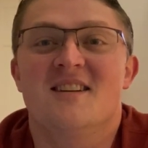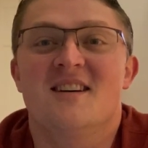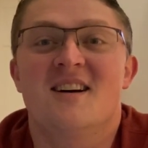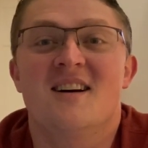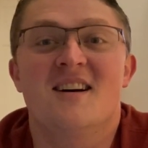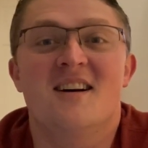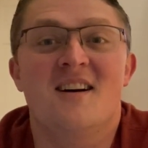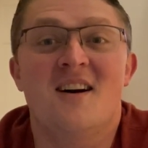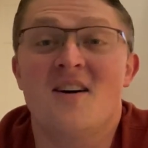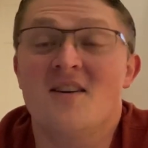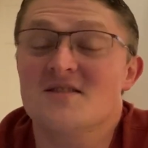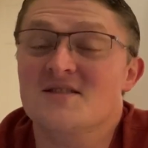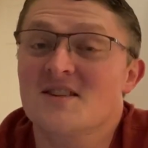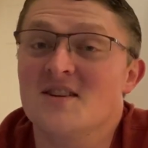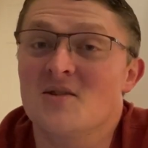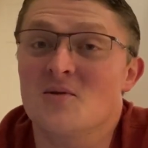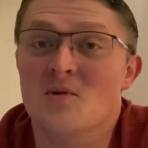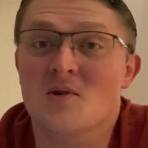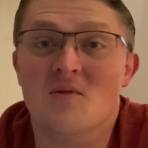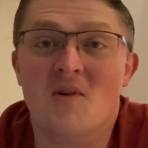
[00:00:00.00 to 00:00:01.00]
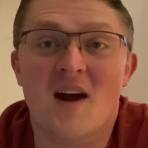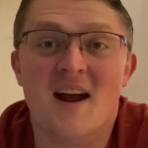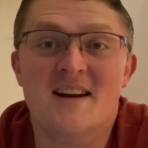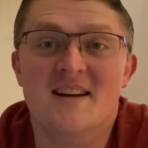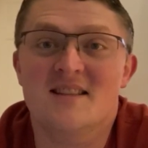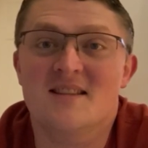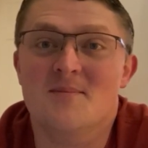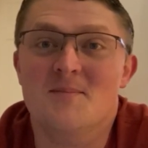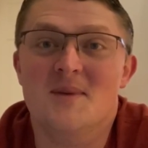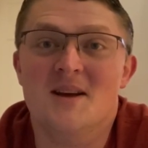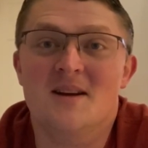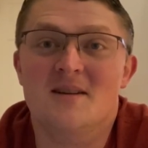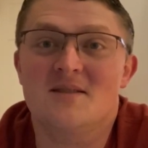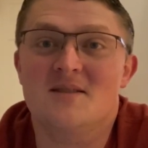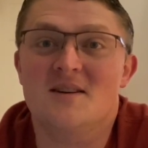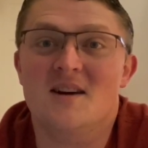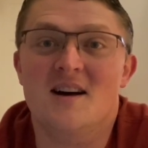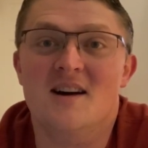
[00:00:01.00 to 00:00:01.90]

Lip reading: Also, we're right in the middle